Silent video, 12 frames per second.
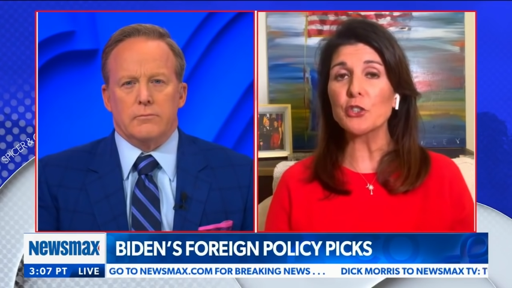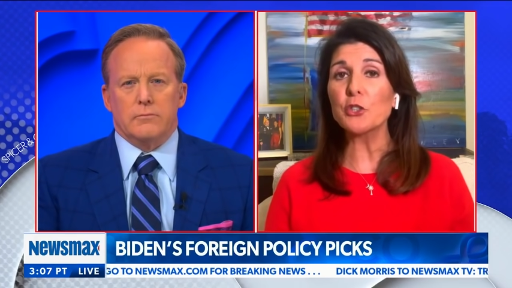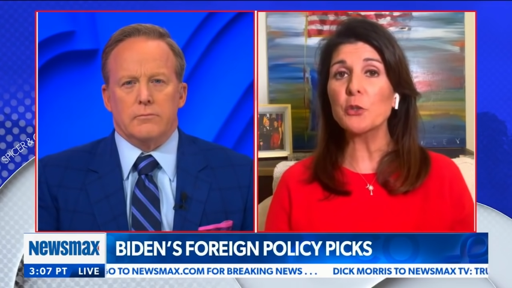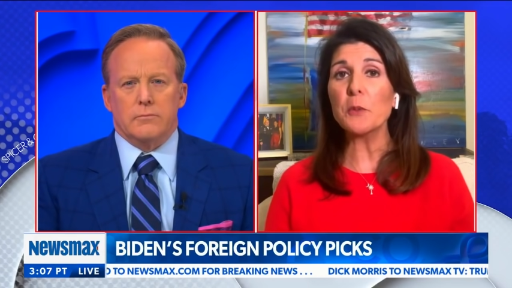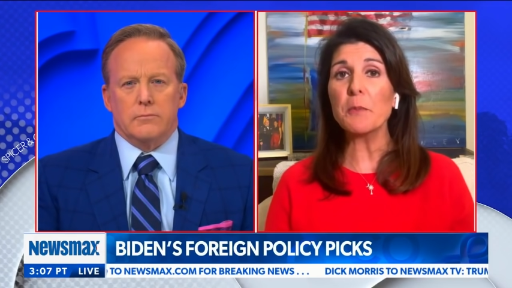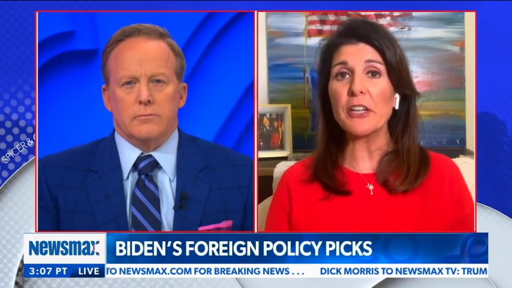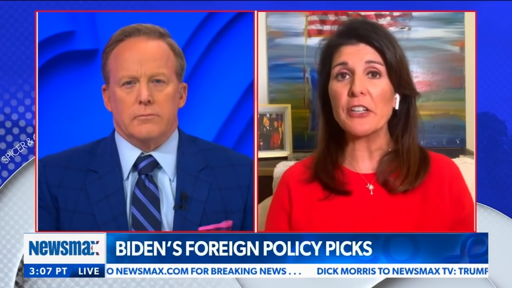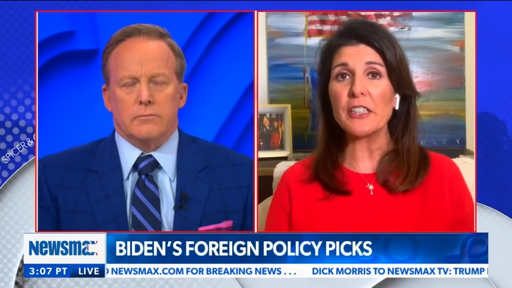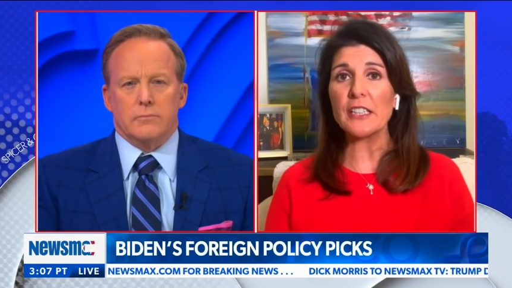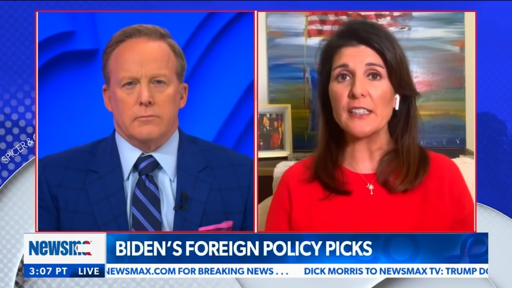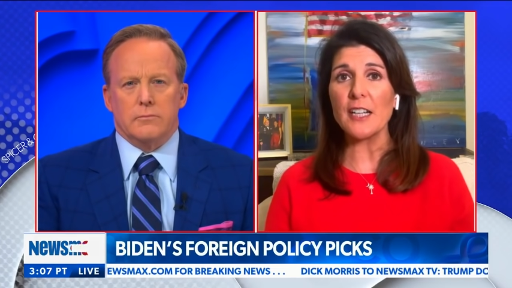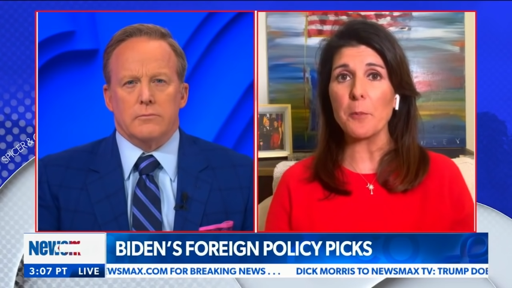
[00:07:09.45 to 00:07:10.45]
Speaker 1: two
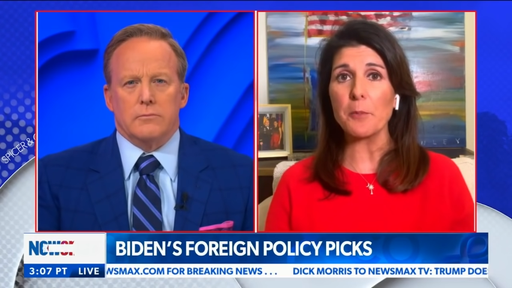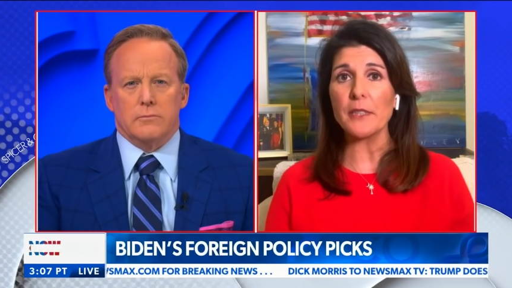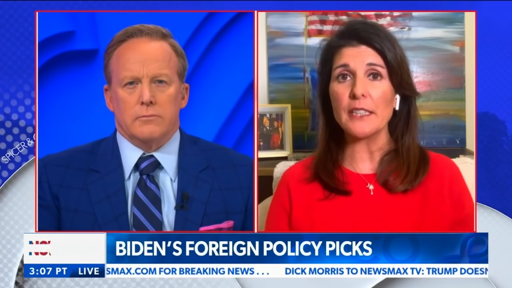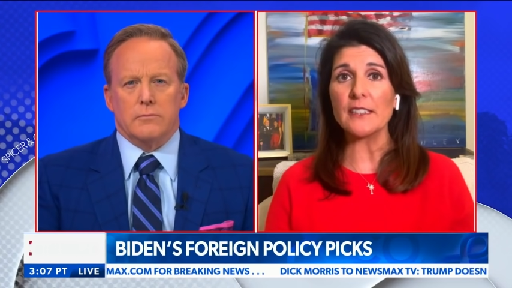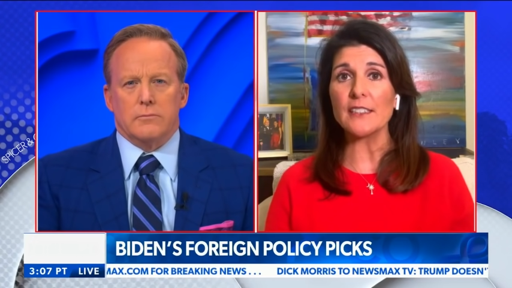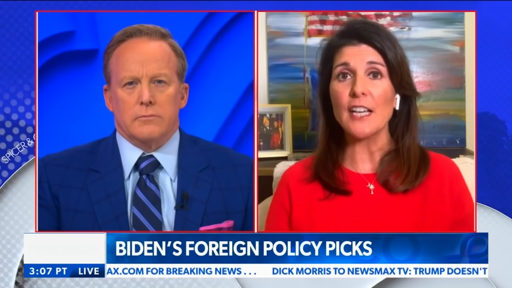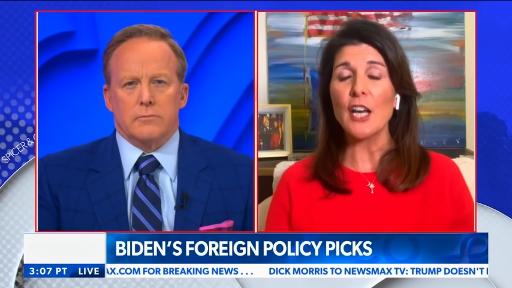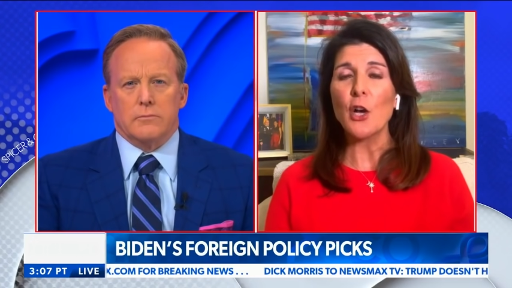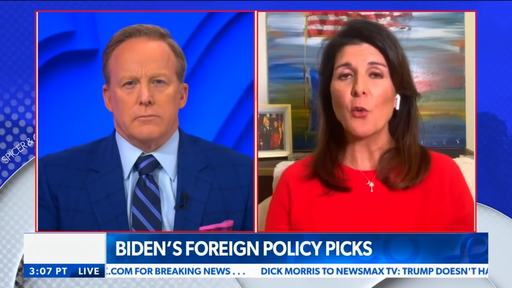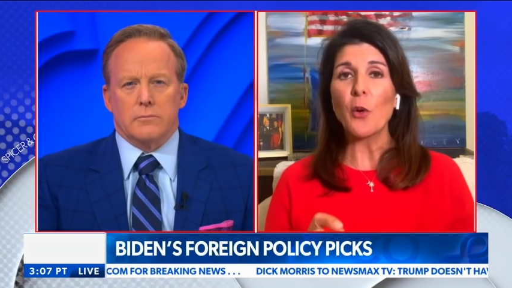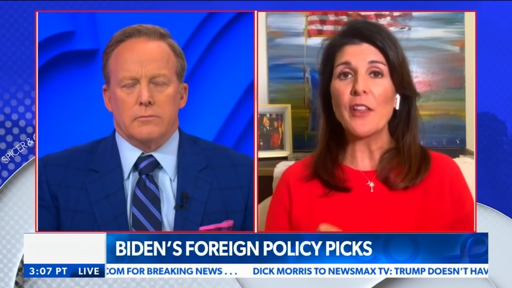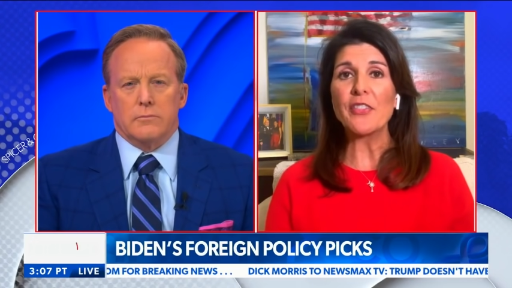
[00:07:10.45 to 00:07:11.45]
American companies,
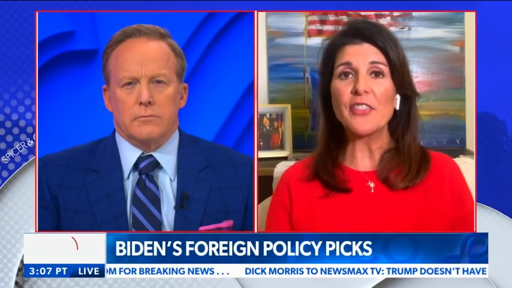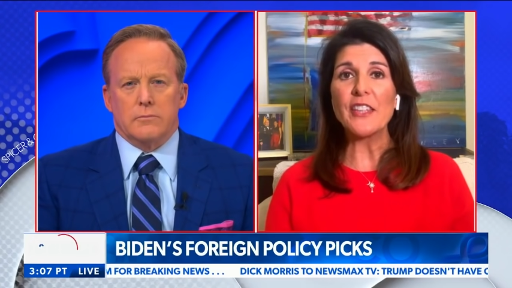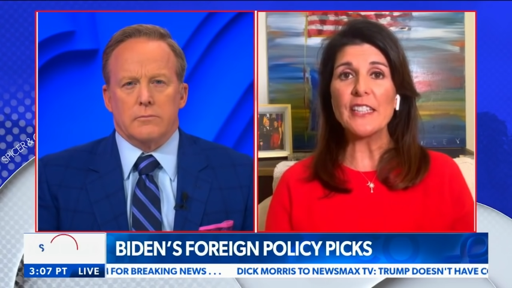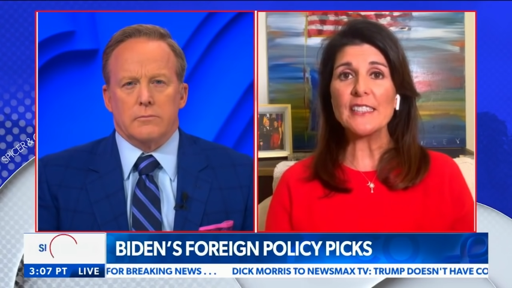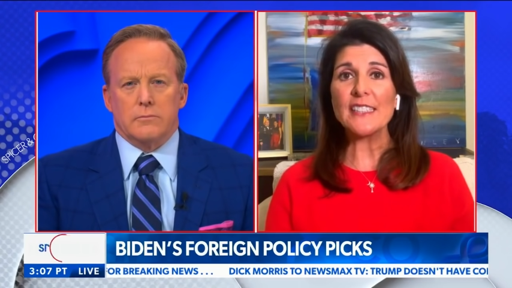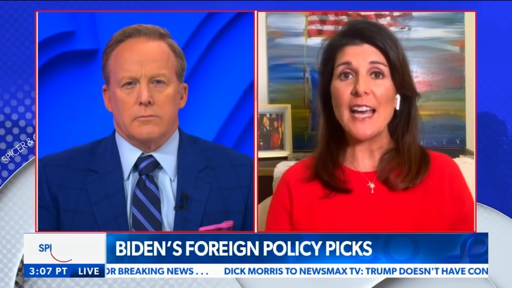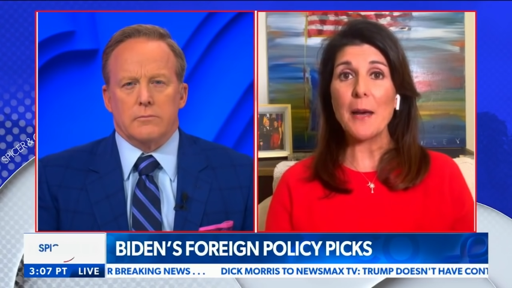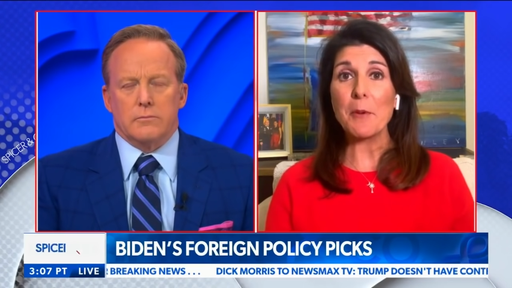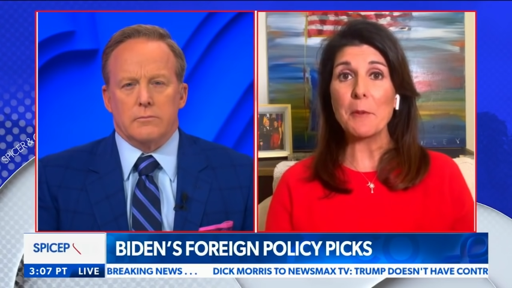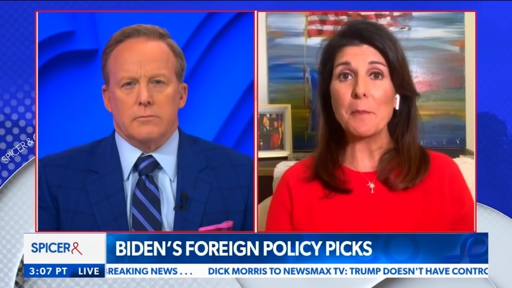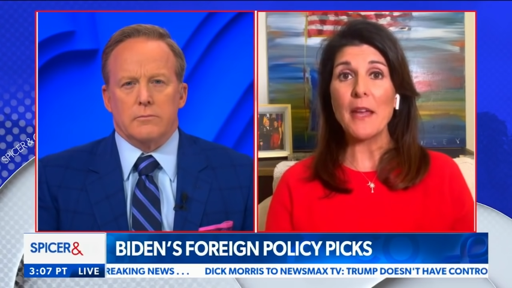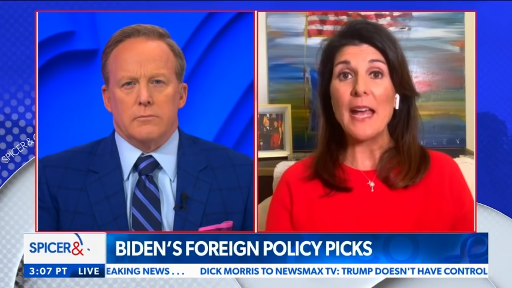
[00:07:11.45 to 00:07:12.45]
when this happened